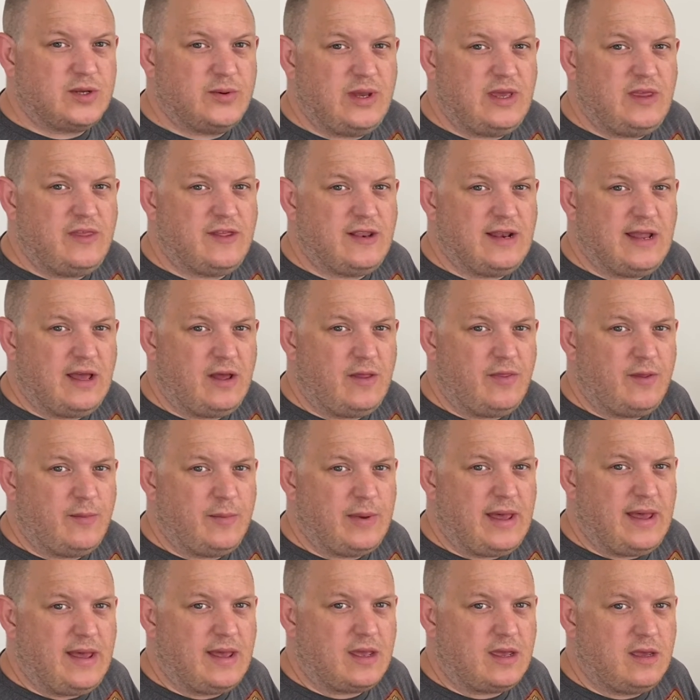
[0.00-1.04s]
Ethernet on the
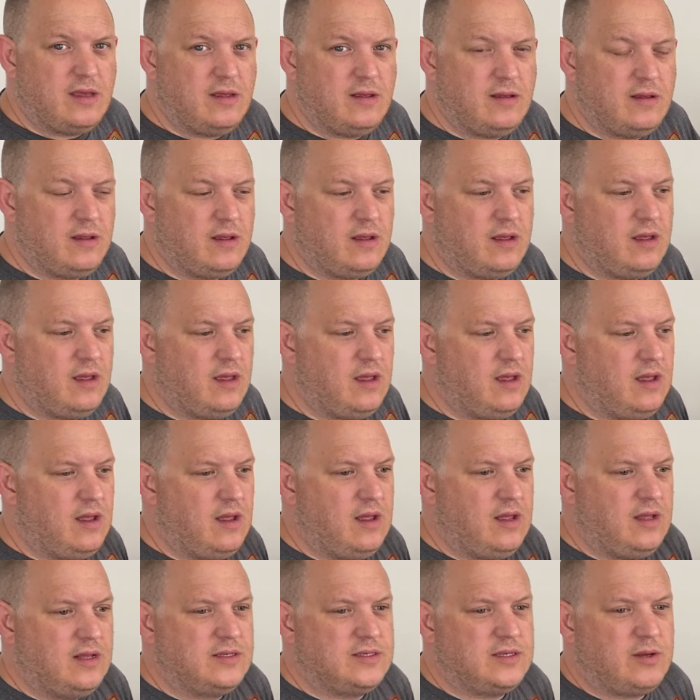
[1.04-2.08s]
back.
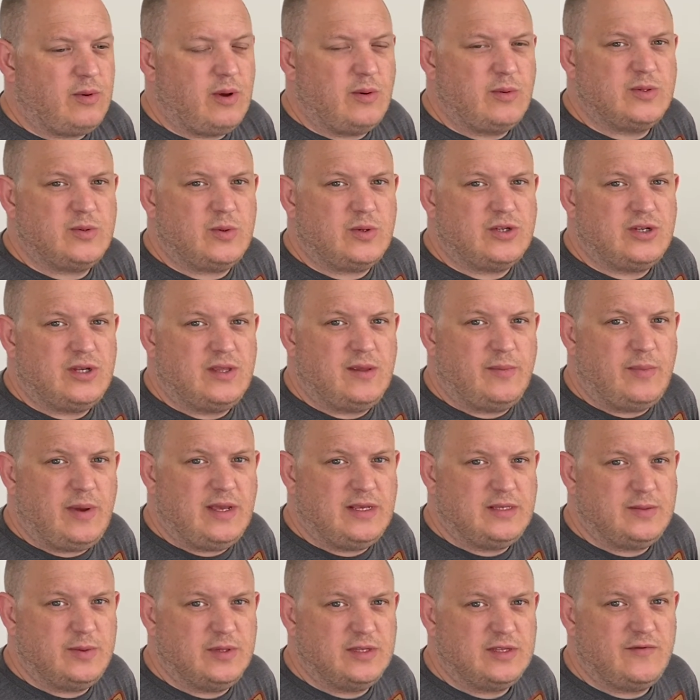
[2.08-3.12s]
So I was watching the
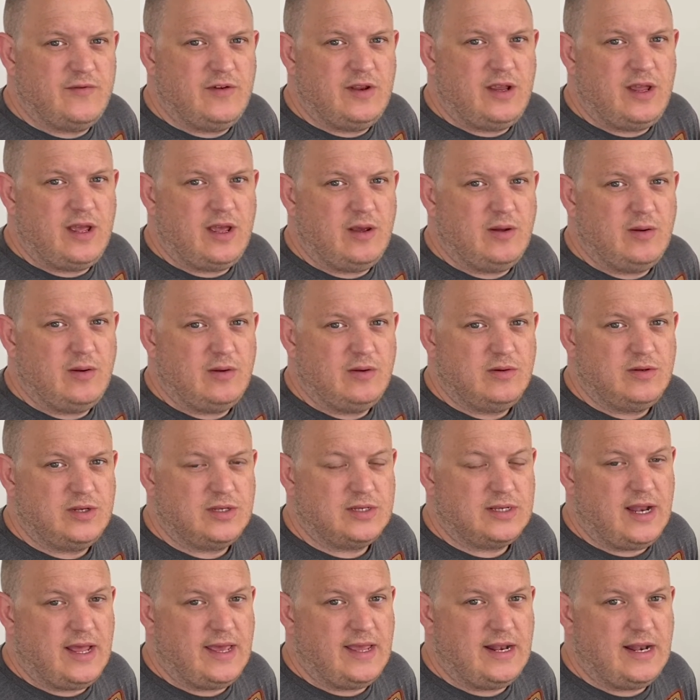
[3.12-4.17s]
Basement's video just
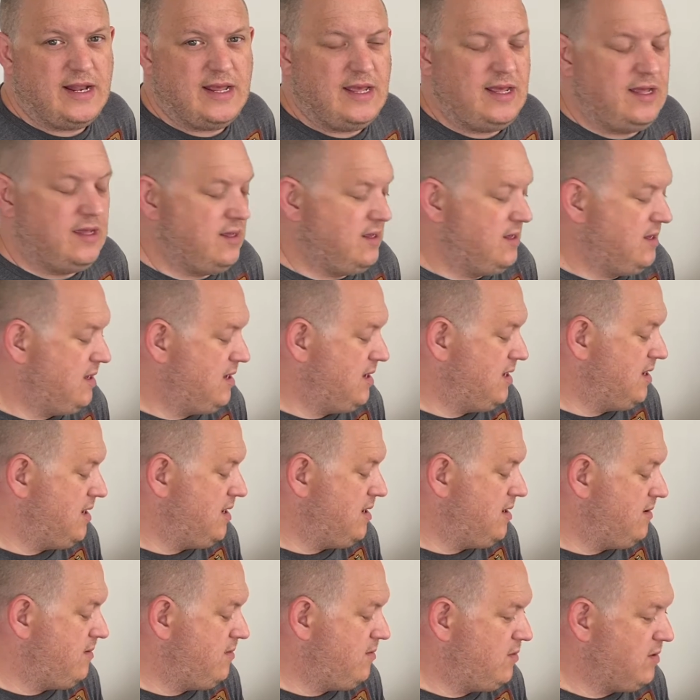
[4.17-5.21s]
lately,
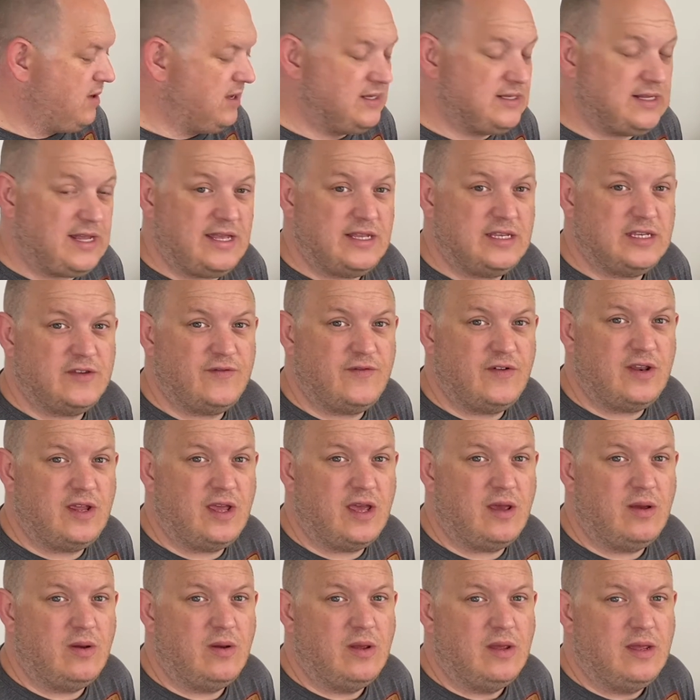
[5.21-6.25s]
or his latest video,
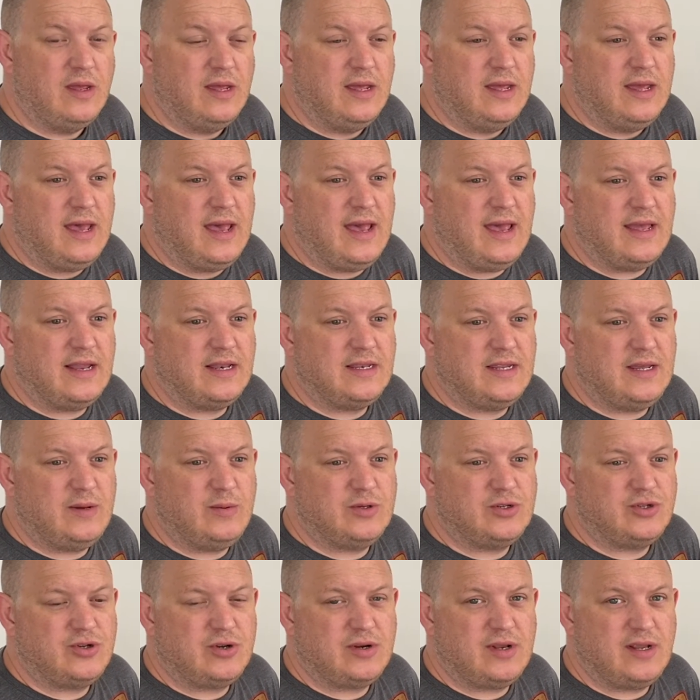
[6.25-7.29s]
and he was
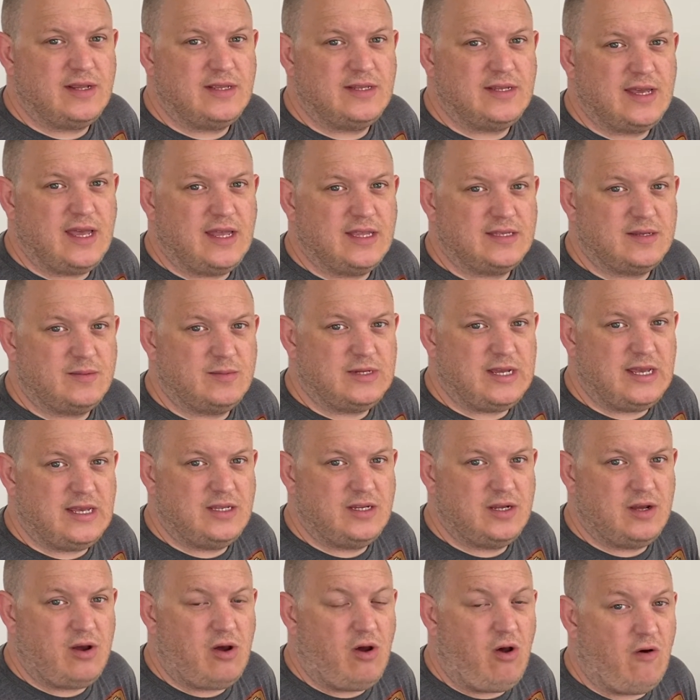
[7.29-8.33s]
struggling to get some
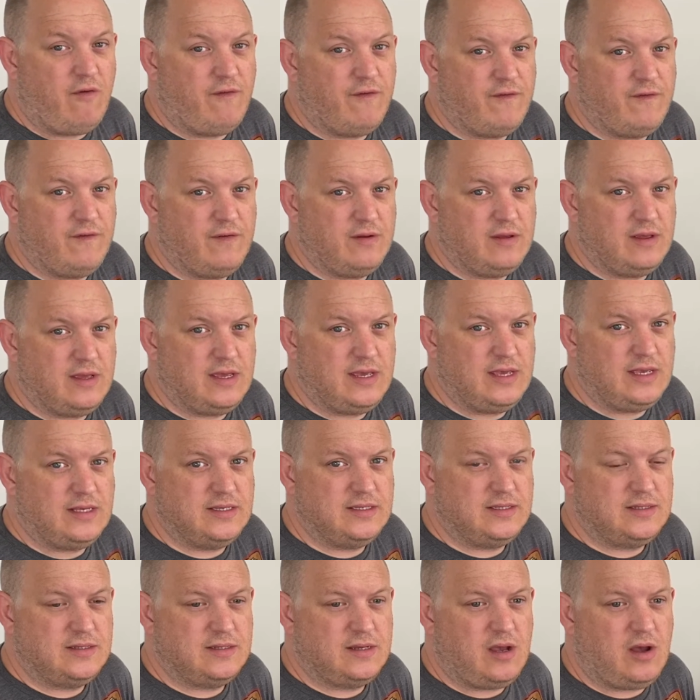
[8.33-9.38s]
data off
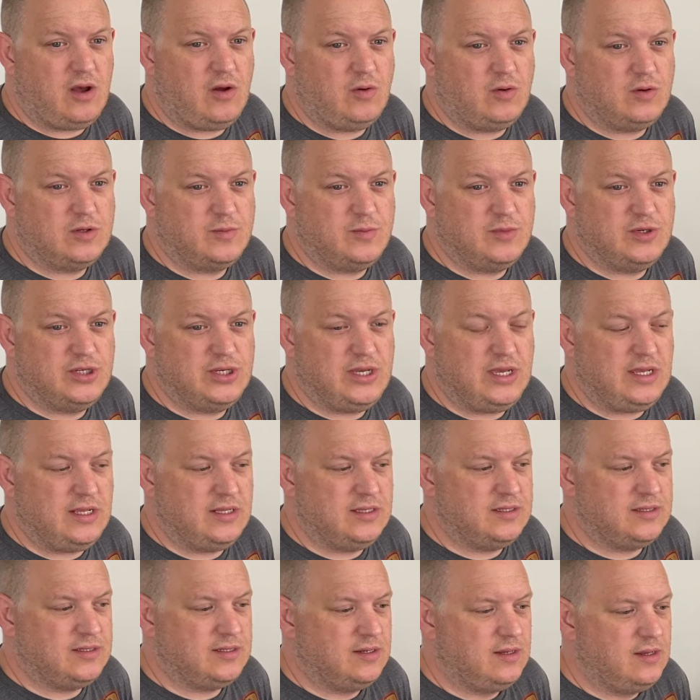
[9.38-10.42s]
his old
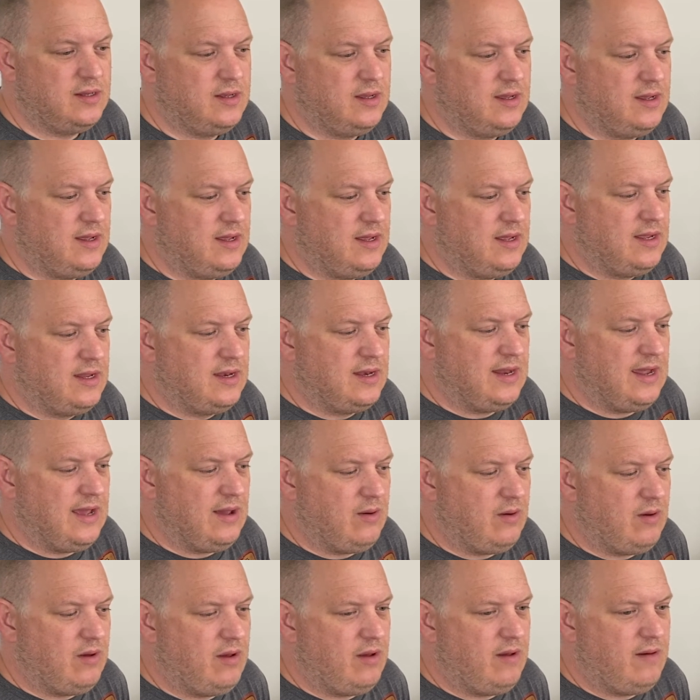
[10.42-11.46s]
machines.
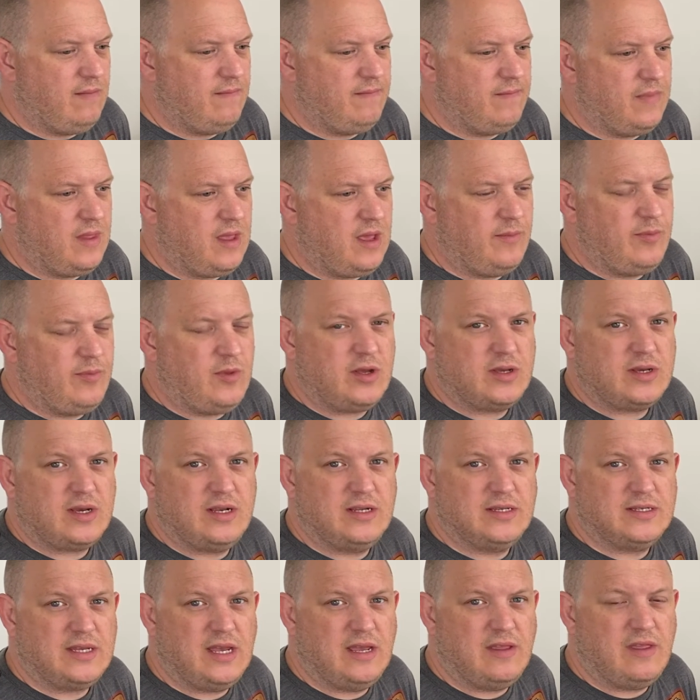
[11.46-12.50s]
Now, I'm not going to
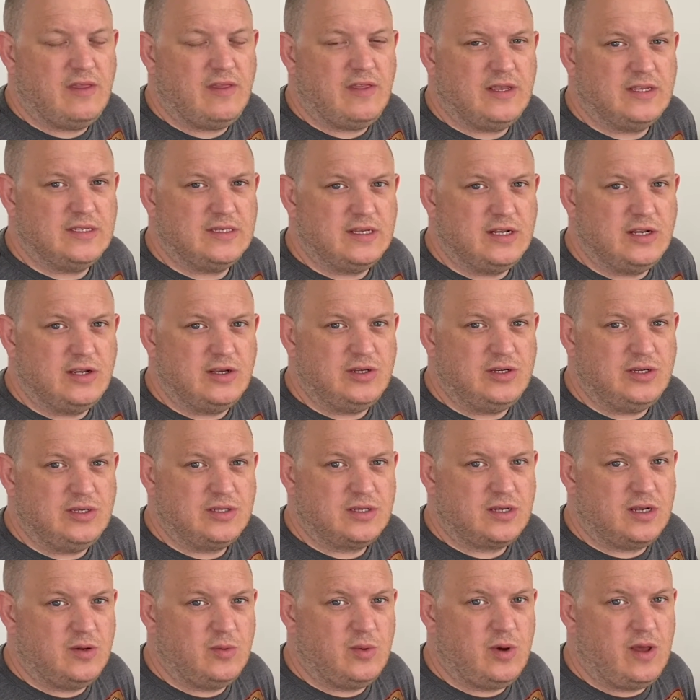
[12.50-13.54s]
say that this solution is going
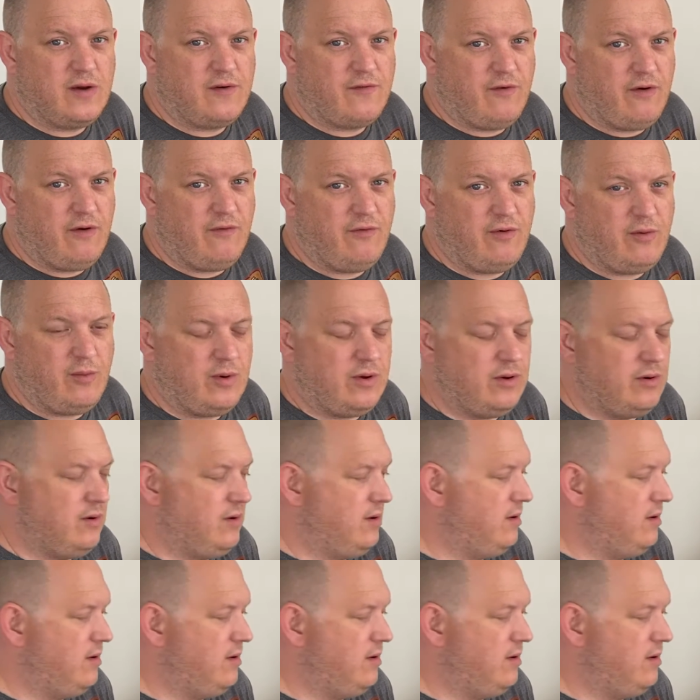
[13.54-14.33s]
to work for everyone,